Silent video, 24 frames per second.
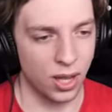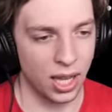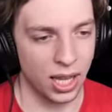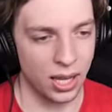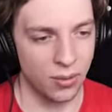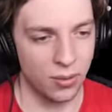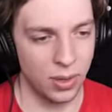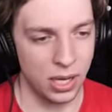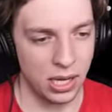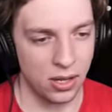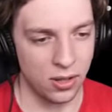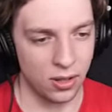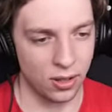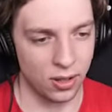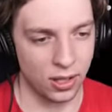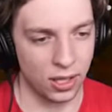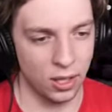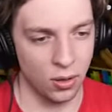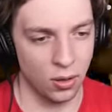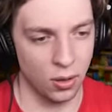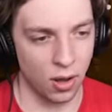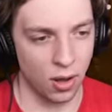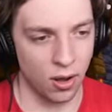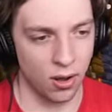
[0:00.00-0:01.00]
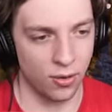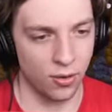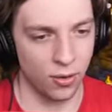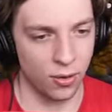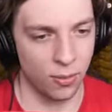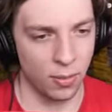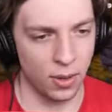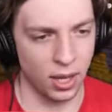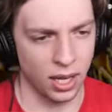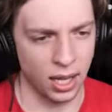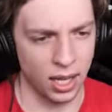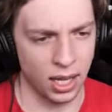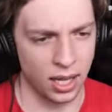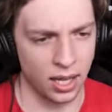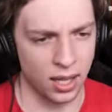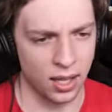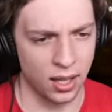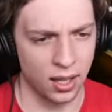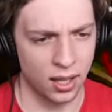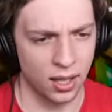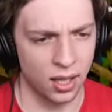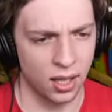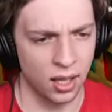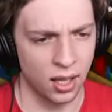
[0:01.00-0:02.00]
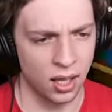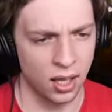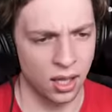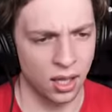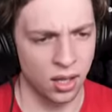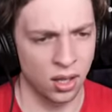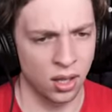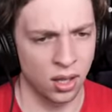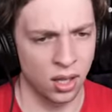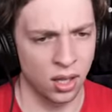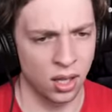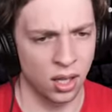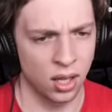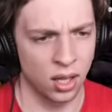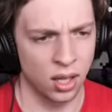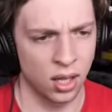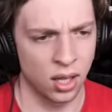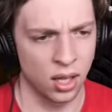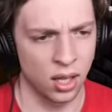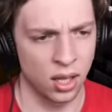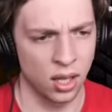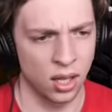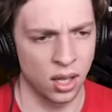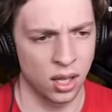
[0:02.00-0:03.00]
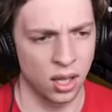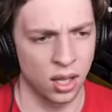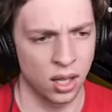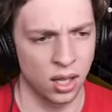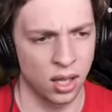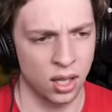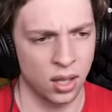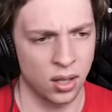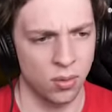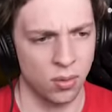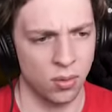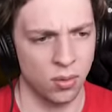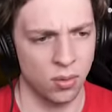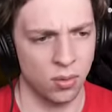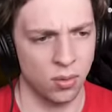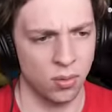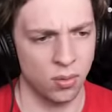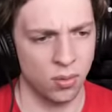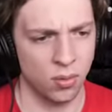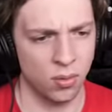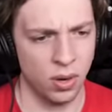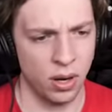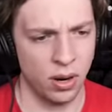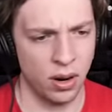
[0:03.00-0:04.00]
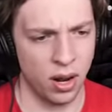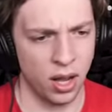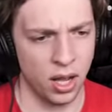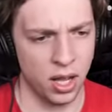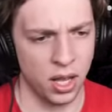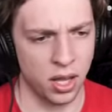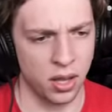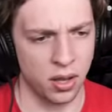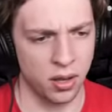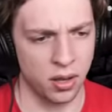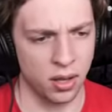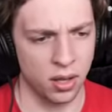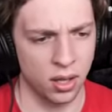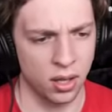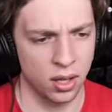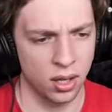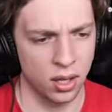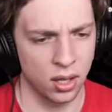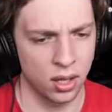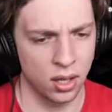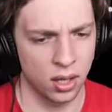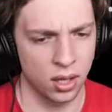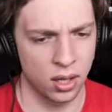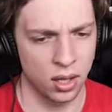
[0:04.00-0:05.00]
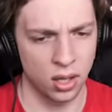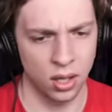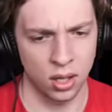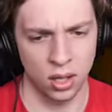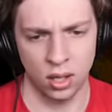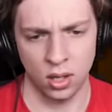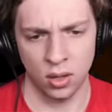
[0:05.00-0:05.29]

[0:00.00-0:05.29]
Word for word: Like, we could just kill ghosts for money. This library? Look where I am. Hey, Jelly. Where are you? Hey, Crater.